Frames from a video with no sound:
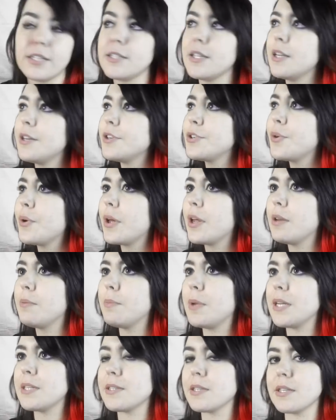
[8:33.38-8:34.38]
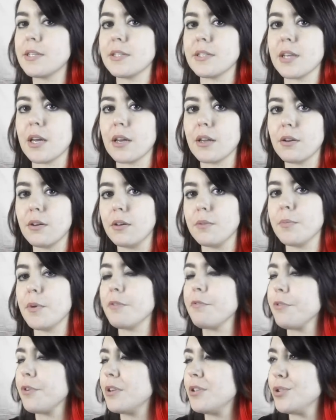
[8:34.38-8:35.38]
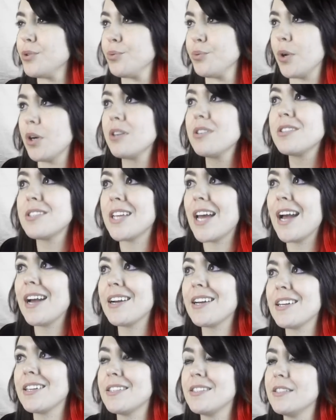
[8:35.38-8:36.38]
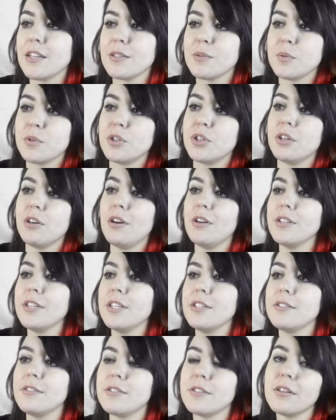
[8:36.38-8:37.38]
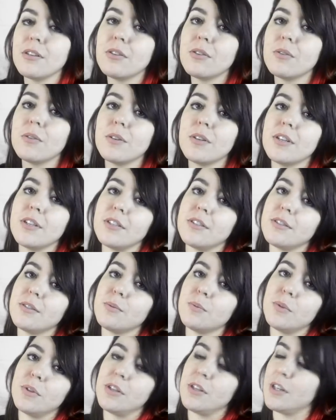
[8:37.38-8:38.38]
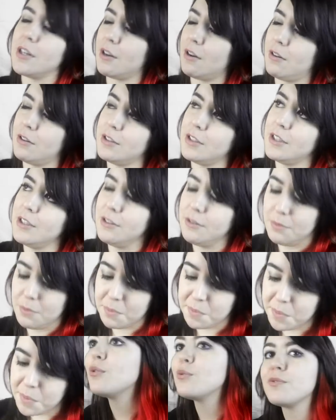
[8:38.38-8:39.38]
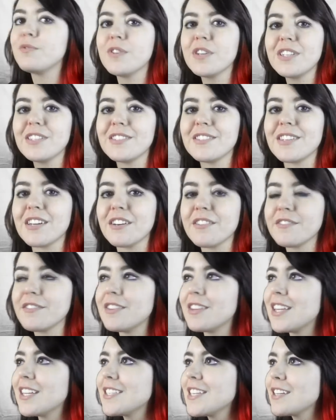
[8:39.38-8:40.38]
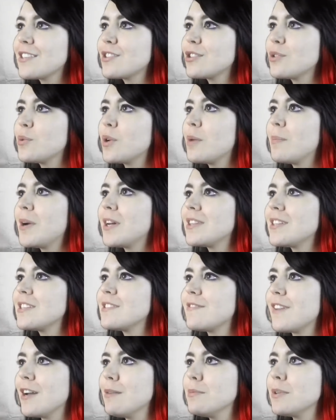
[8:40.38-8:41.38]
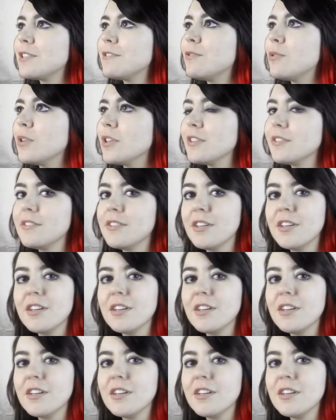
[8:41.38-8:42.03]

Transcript: I decided to go ahead and base the design on my friend's rucksack. That's what she called it, so that's what I called it. Oh, funny stuff, that's actually what I bought this fabric for.